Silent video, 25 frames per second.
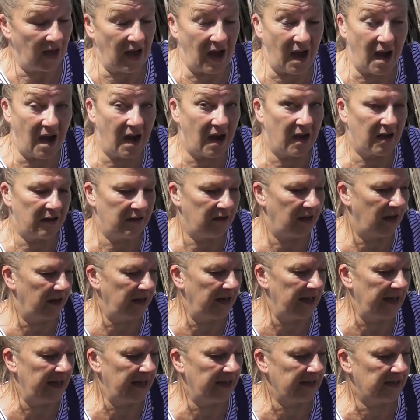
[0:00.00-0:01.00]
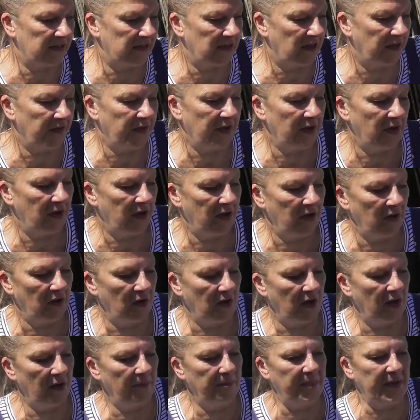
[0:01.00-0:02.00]
Ah, and here's another,
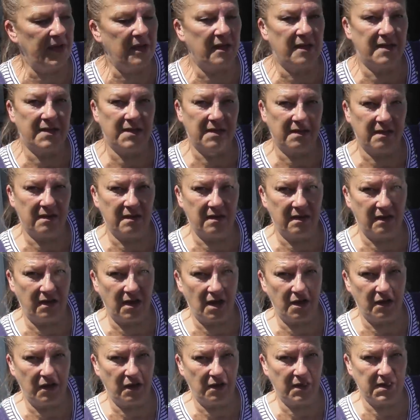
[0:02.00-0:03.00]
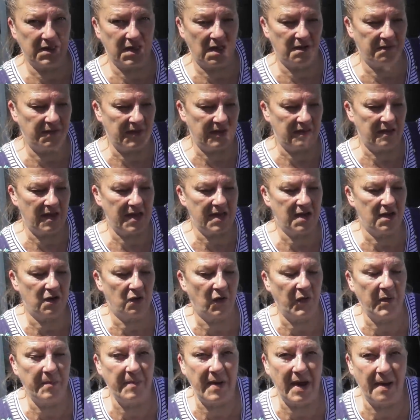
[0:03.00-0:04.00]
because the Coco Sophie, they can go
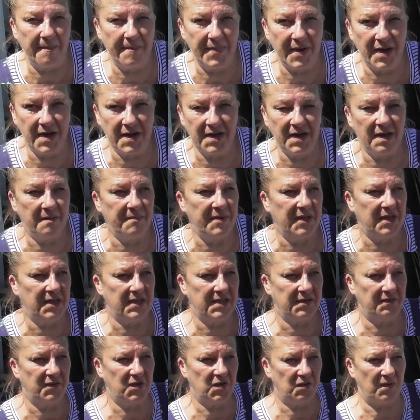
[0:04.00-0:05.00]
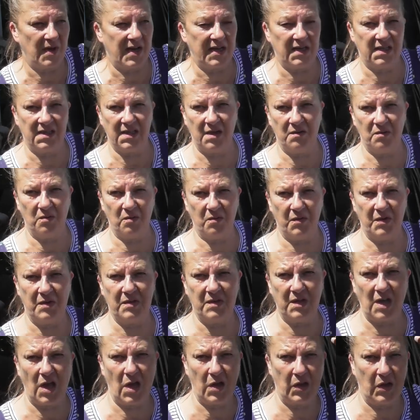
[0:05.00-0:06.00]
on the back burner because I've direct sown all those
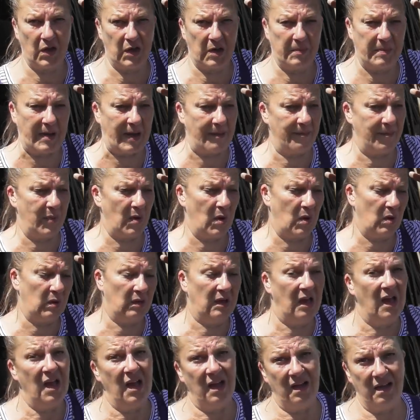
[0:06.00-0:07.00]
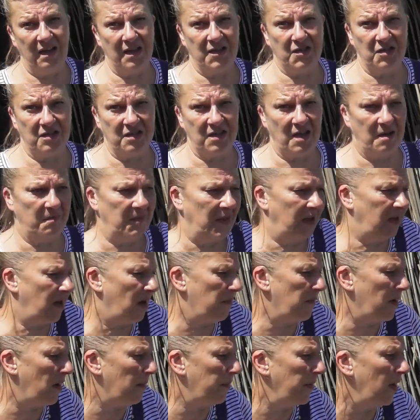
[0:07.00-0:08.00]
Coco de Paimpol. Let's just hope they
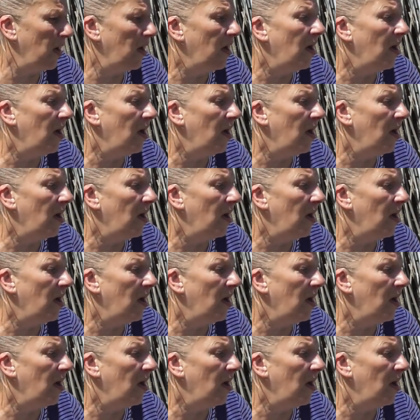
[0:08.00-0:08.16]
come up.